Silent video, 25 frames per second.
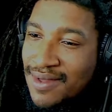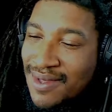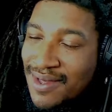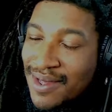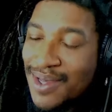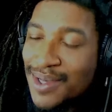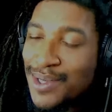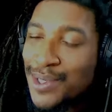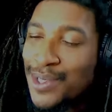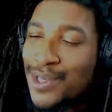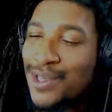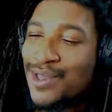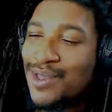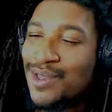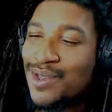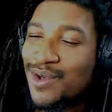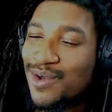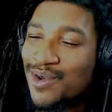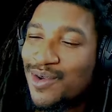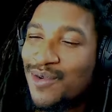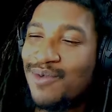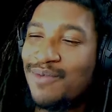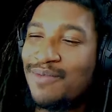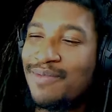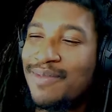A
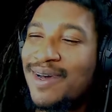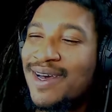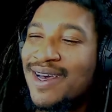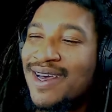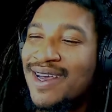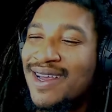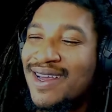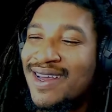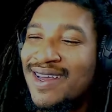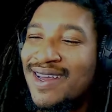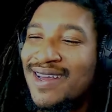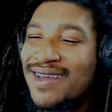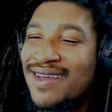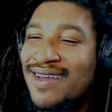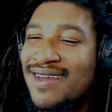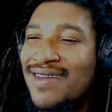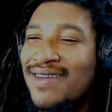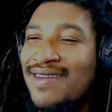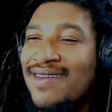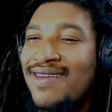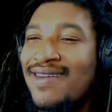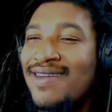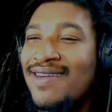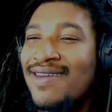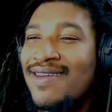stoop.
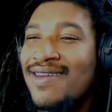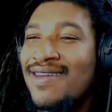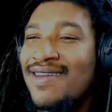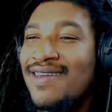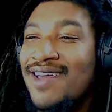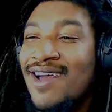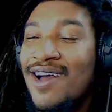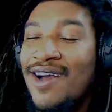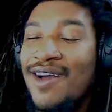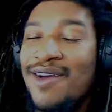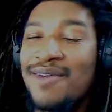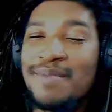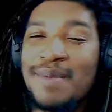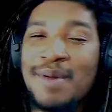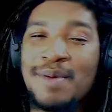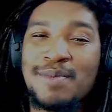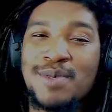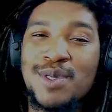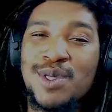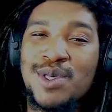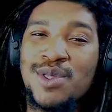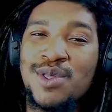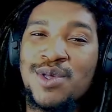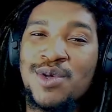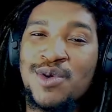Y'all remember
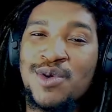Stoop